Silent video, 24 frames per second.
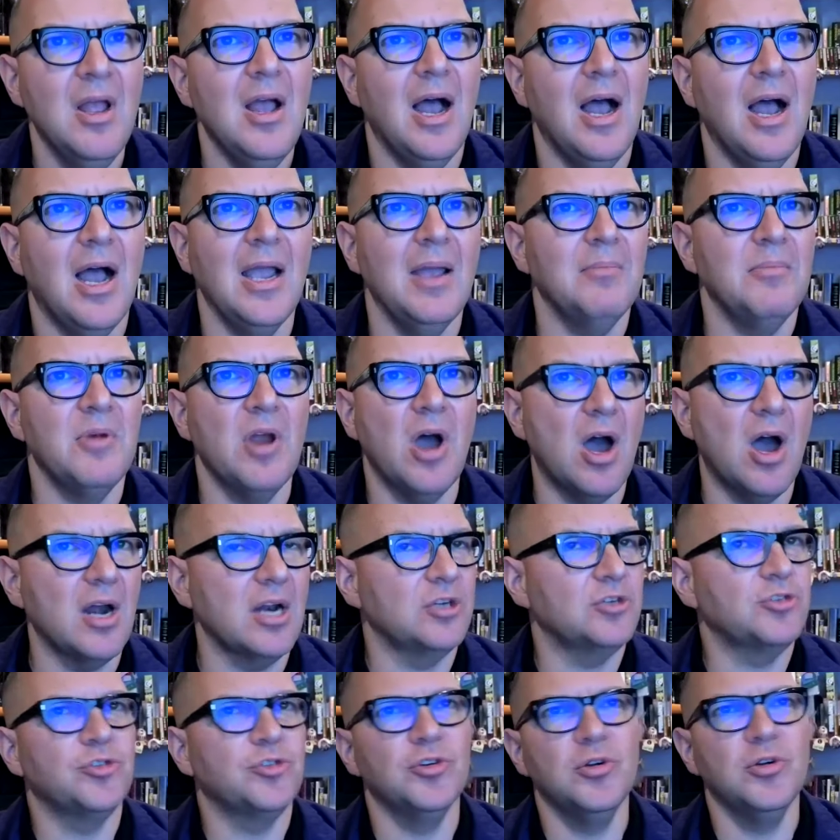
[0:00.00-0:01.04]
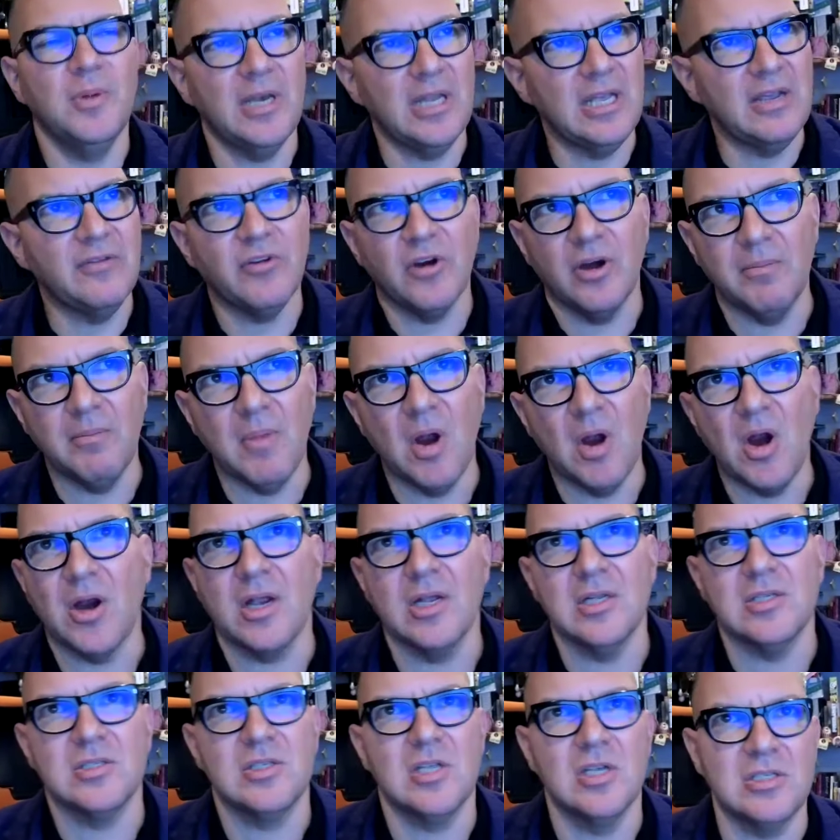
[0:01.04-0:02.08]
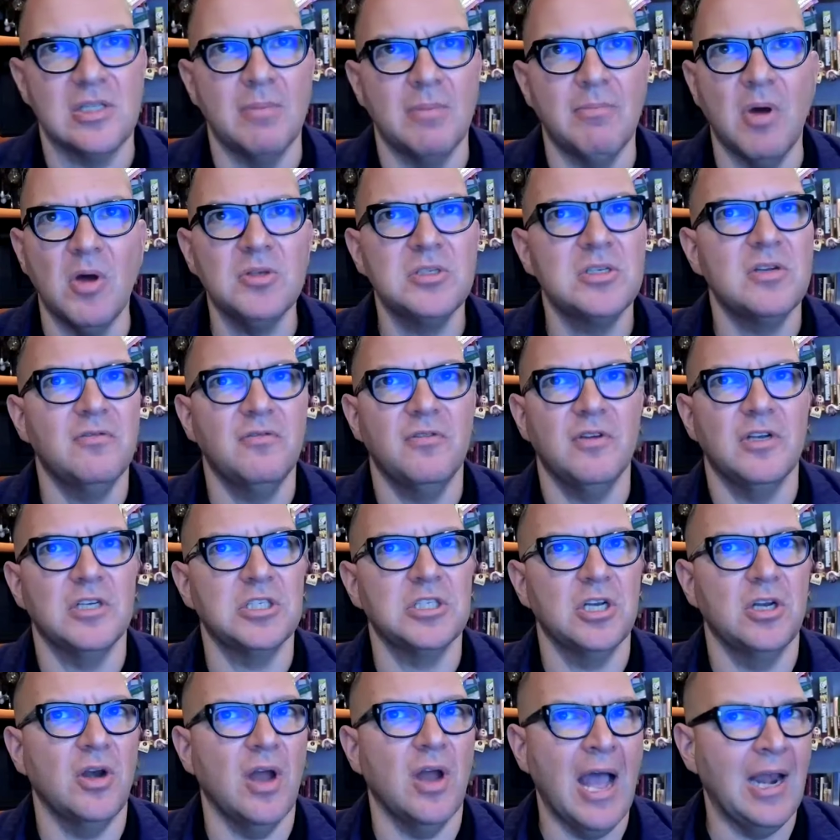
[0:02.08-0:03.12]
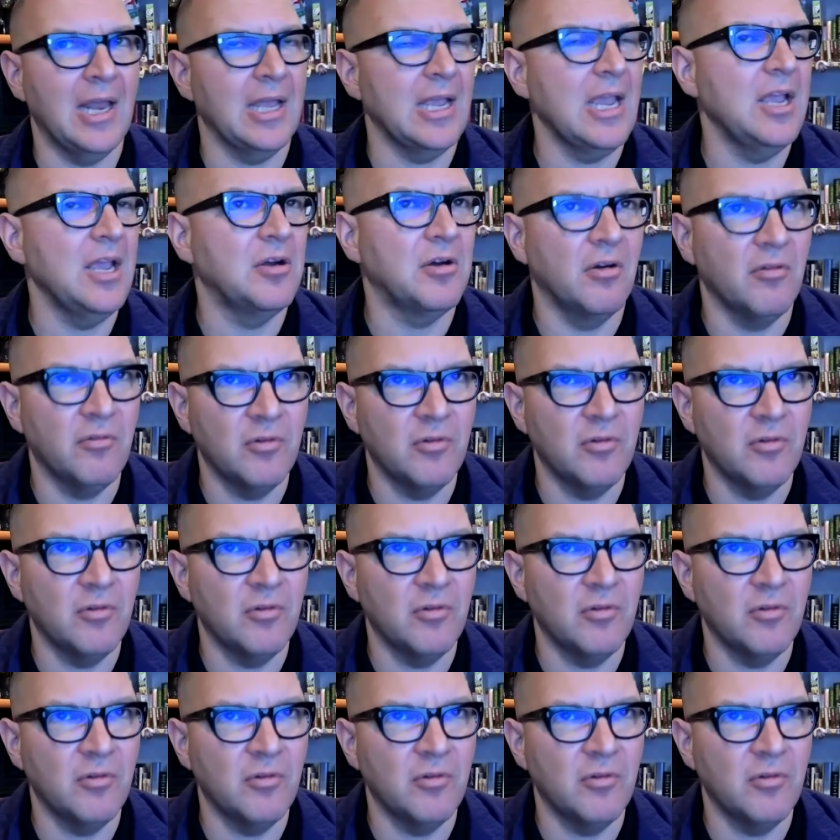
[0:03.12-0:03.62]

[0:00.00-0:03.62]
I am not a true believer in markets as the most efficient allocator